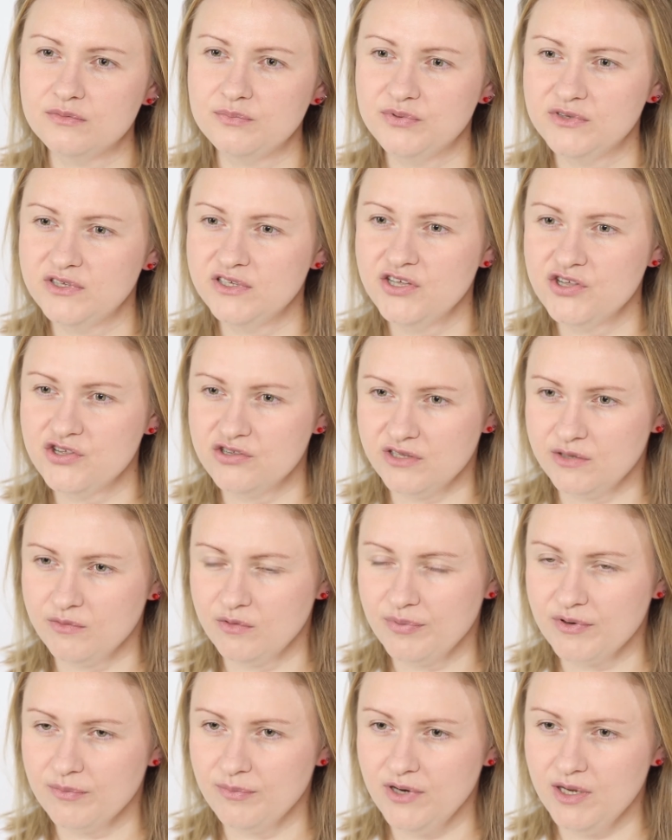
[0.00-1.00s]
People with
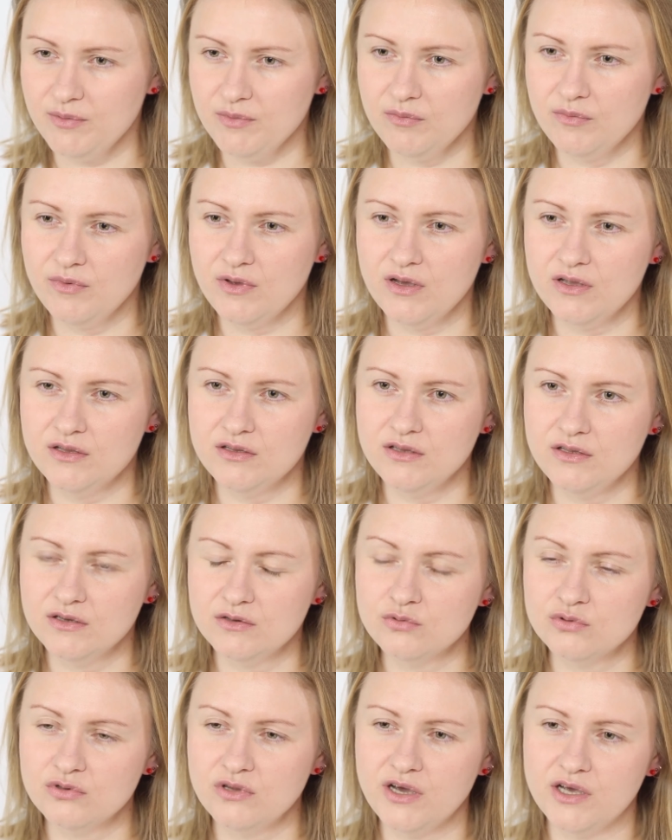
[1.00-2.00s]
mental health
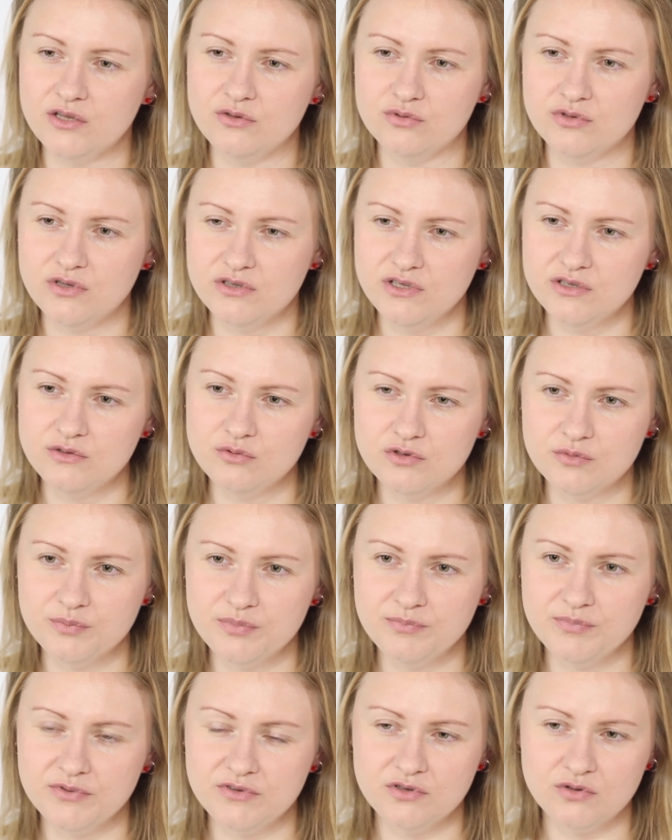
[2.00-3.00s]
issues usually go
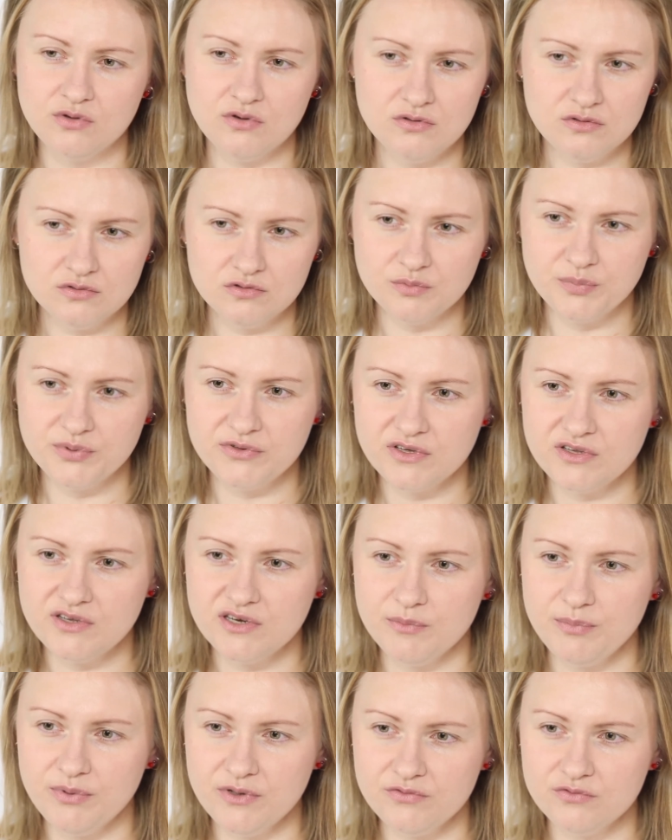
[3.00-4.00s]
to psychologist
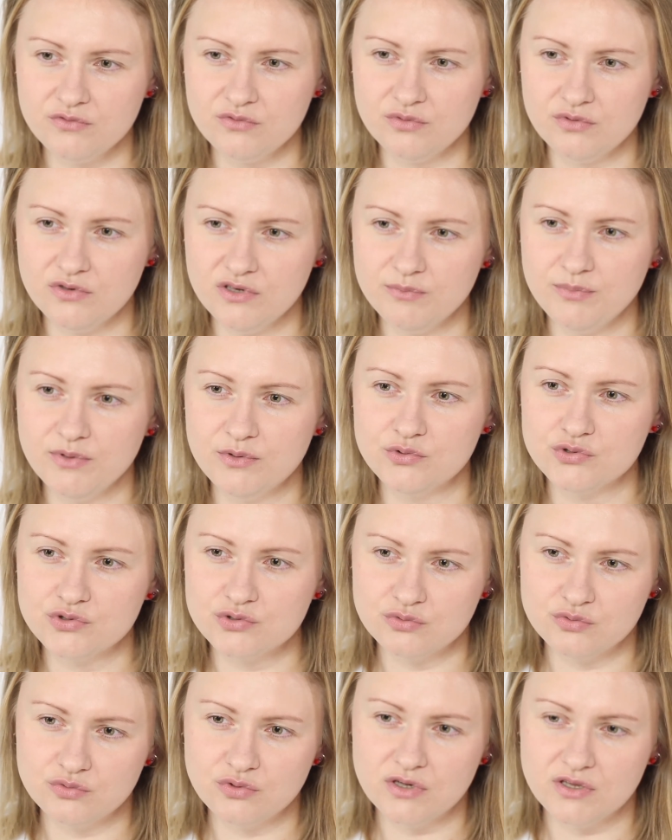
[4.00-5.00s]
or
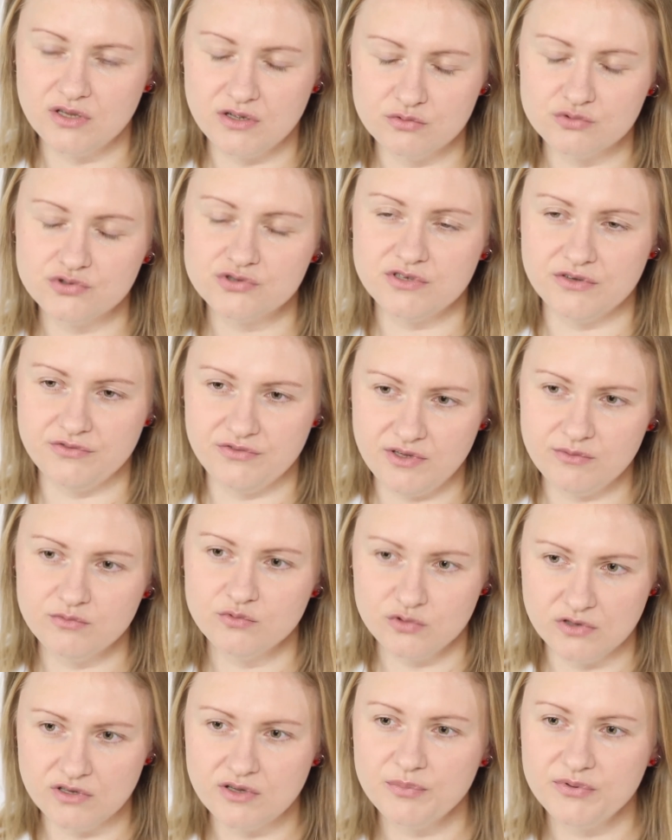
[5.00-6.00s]
psychotherapist, or when
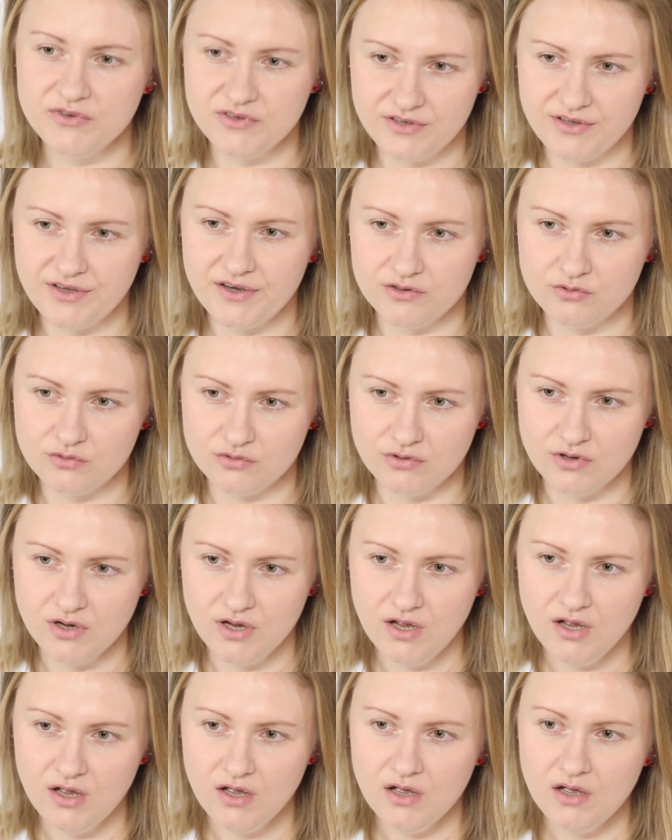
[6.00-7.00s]
things get really
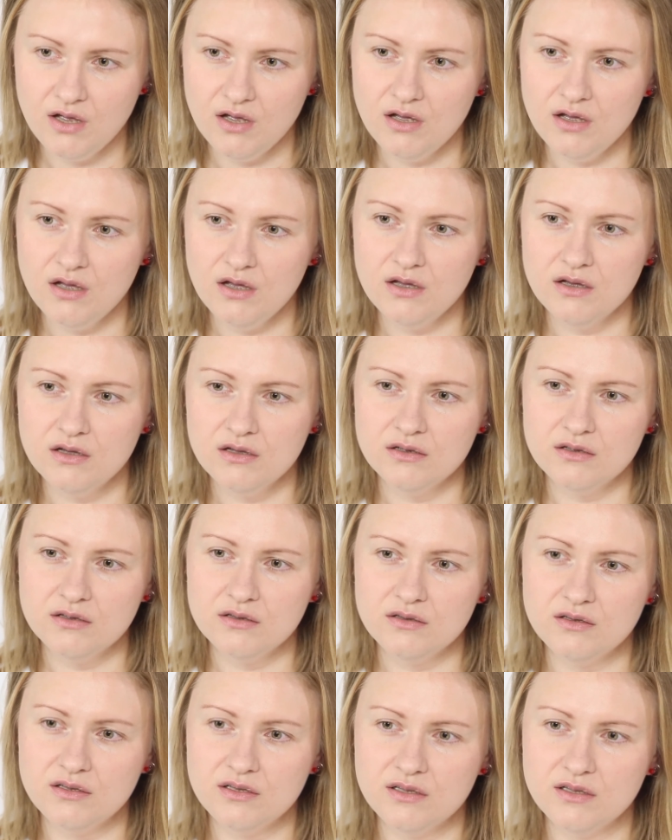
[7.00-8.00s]
bad, to the
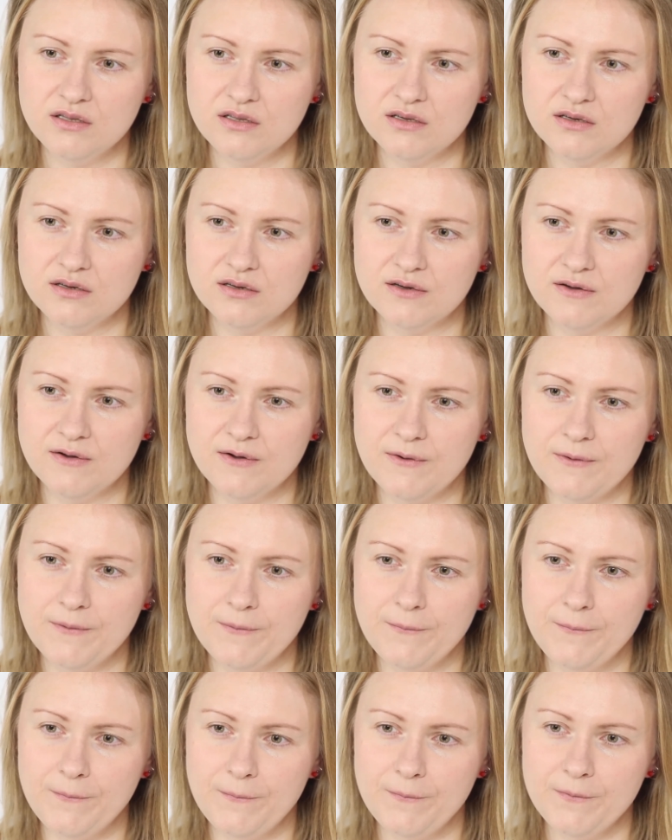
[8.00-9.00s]
psychiatrist.
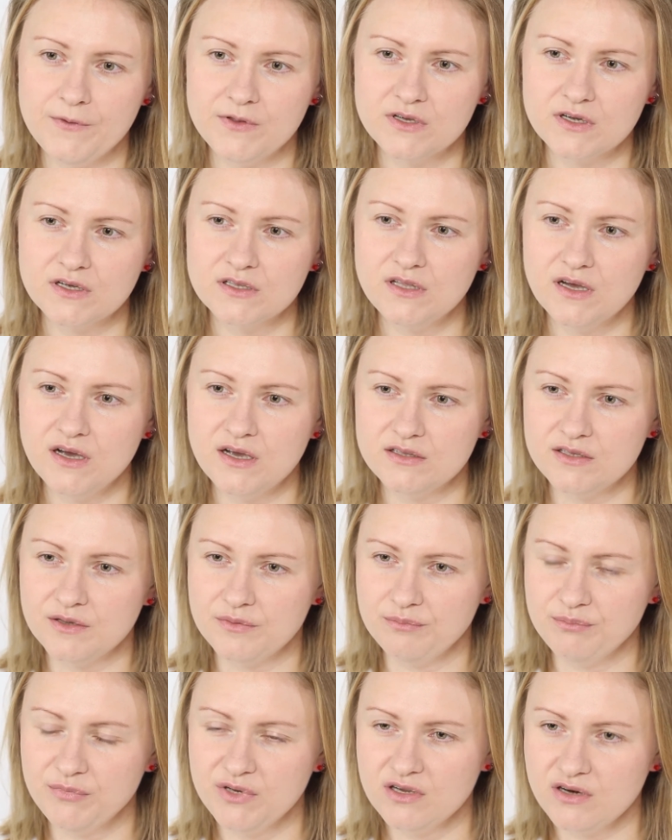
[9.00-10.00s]
At
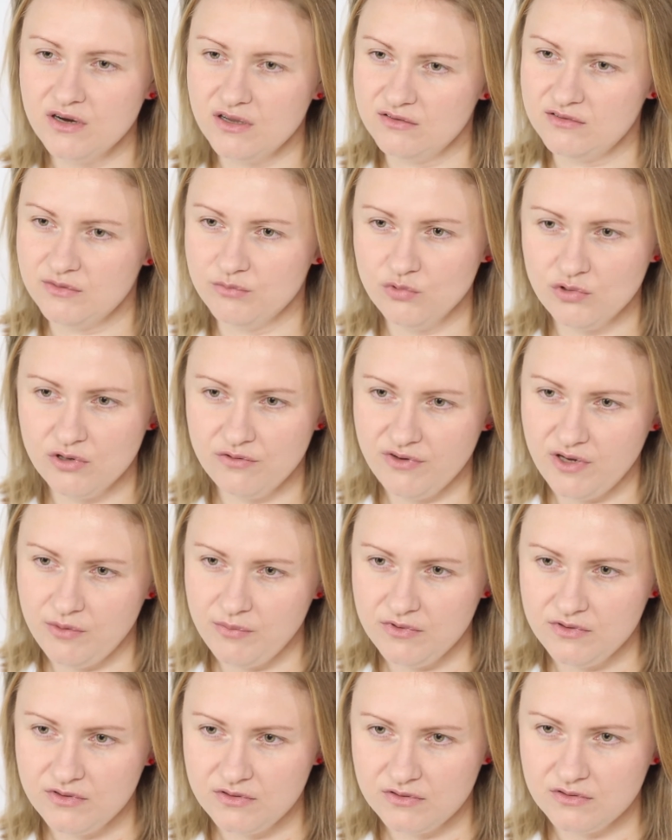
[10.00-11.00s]
times, this
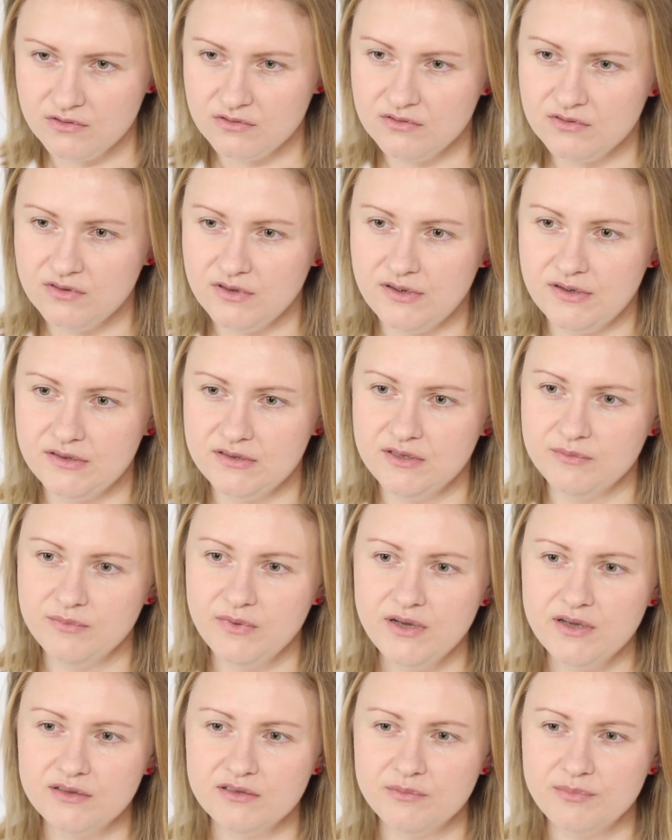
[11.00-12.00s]
process takes a long
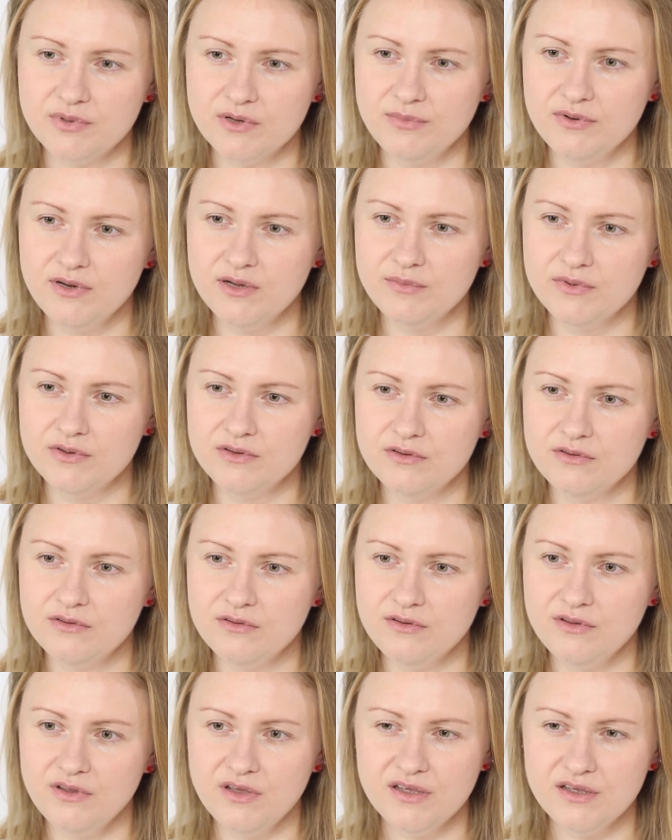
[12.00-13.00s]
time and the
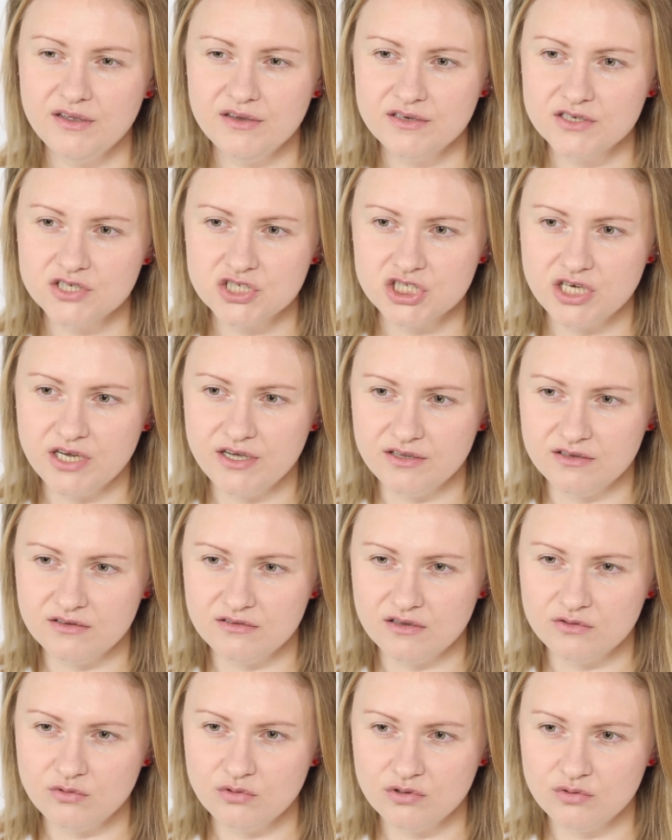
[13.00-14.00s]
problem only gets
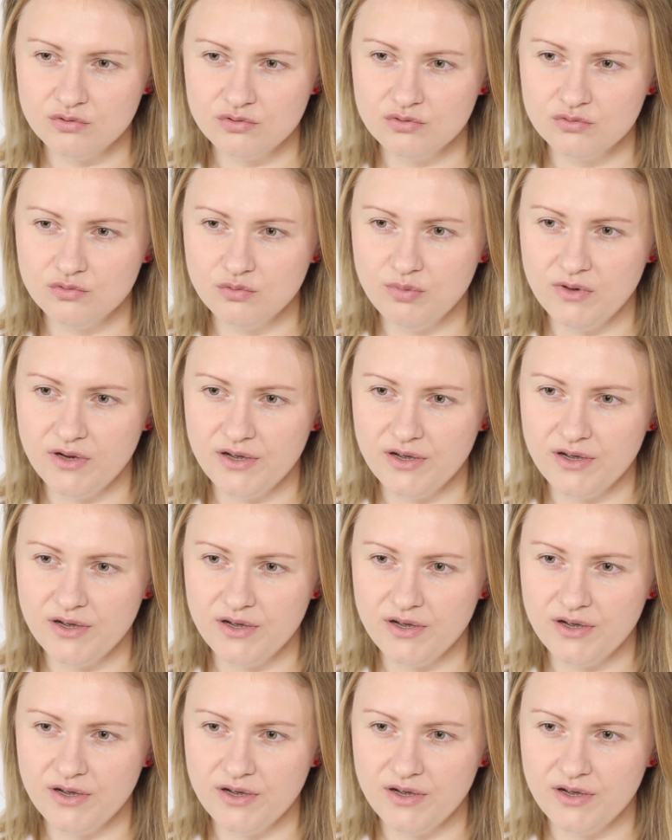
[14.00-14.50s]
worse.